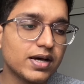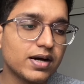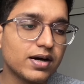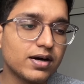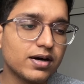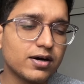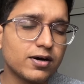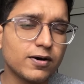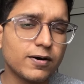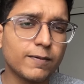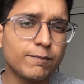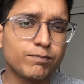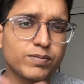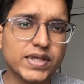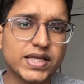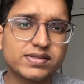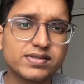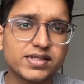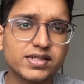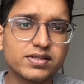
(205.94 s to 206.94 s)

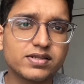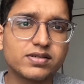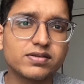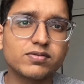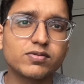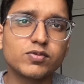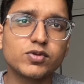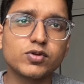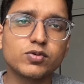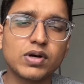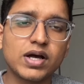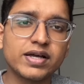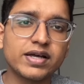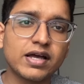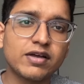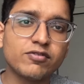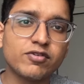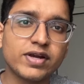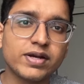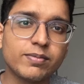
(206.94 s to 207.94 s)
That's it.
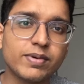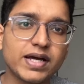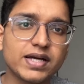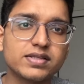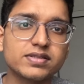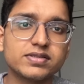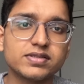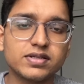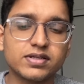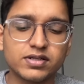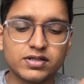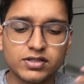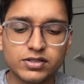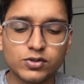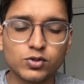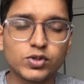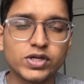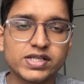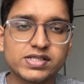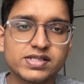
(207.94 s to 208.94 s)
I went back.
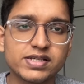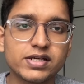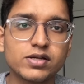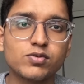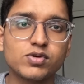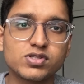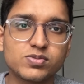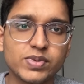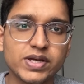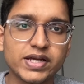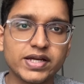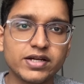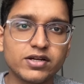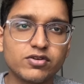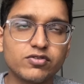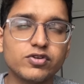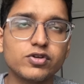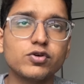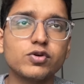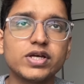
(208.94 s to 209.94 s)
2 days later was my
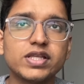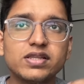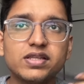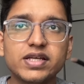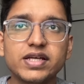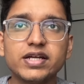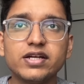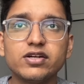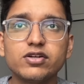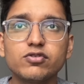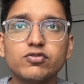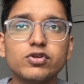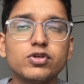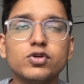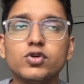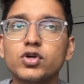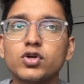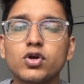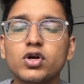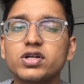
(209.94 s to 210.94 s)
interview. In the interview,
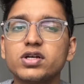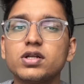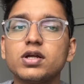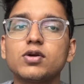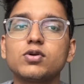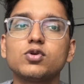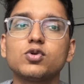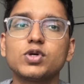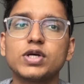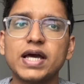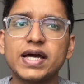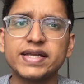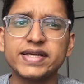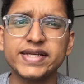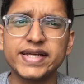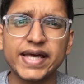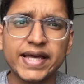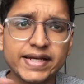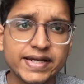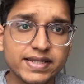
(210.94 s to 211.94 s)
you're not allowed to carry
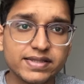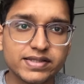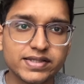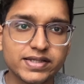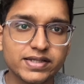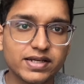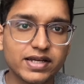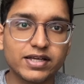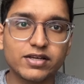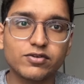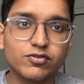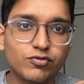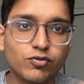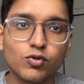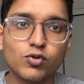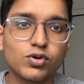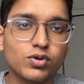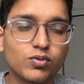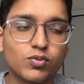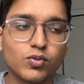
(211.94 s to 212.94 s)
anything like
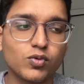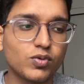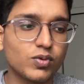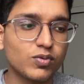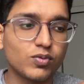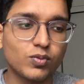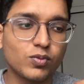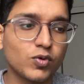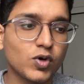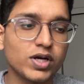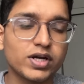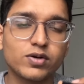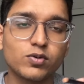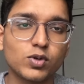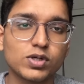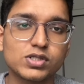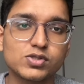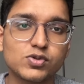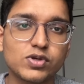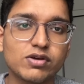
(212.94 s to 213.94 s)
phone, wallet,
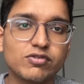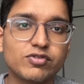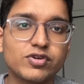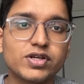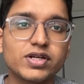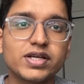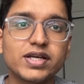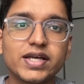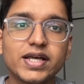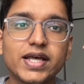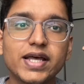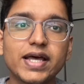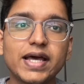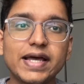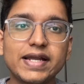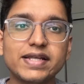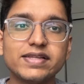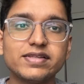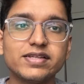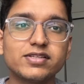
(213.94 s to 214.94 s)
whatsoever,
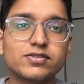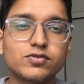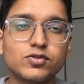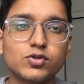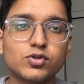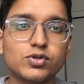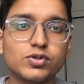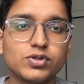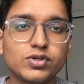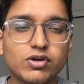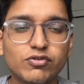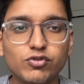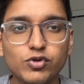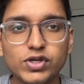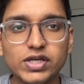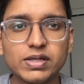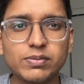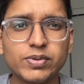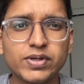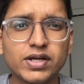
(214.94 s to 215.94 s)
anything. So you have to
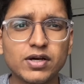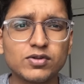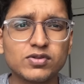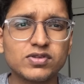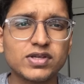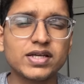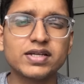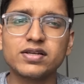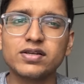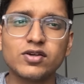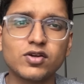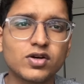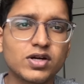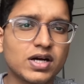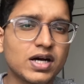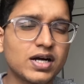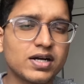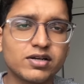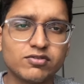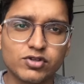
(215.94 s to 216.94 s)
keep it outside in your
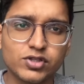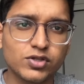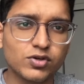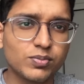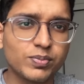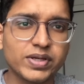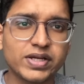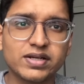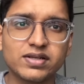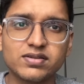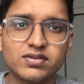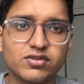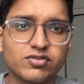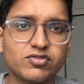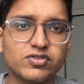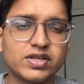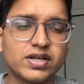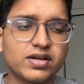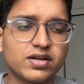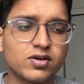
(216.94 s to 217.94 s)
car with your parents
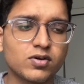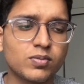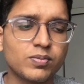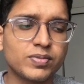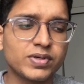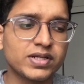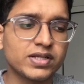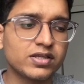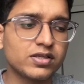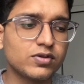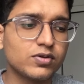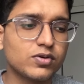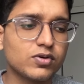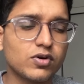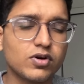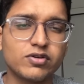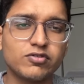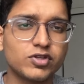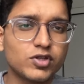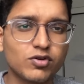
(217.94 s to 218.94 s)
if they're accompanying you,
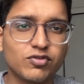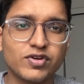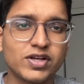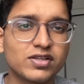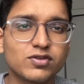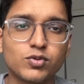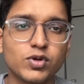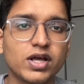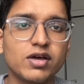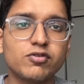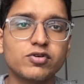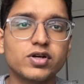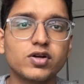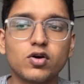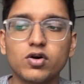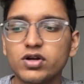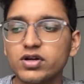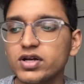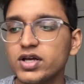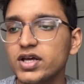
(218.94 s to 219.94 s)
with your friends, whatever.
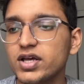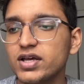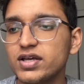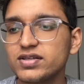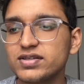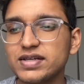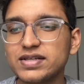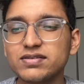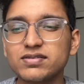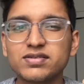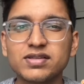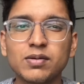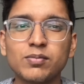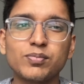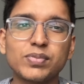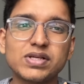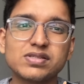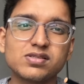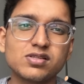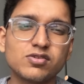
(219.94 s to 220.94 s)
Or in
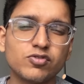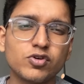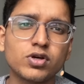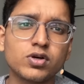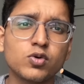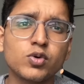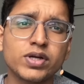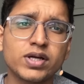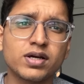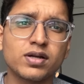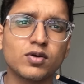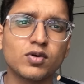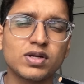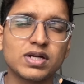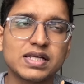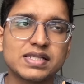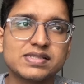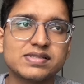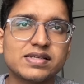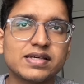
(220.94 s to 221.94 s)
some places, if you're going alone,
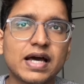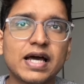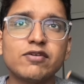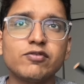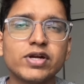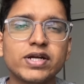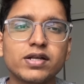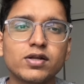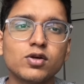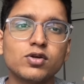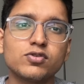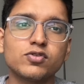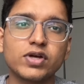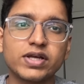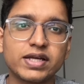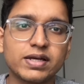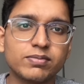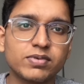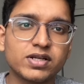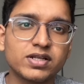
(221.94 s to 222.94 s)
let's say I went alone, so I
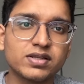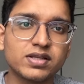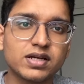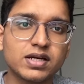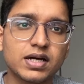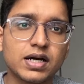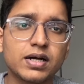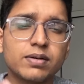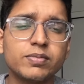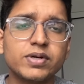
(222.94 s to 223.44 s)
kept it in the car.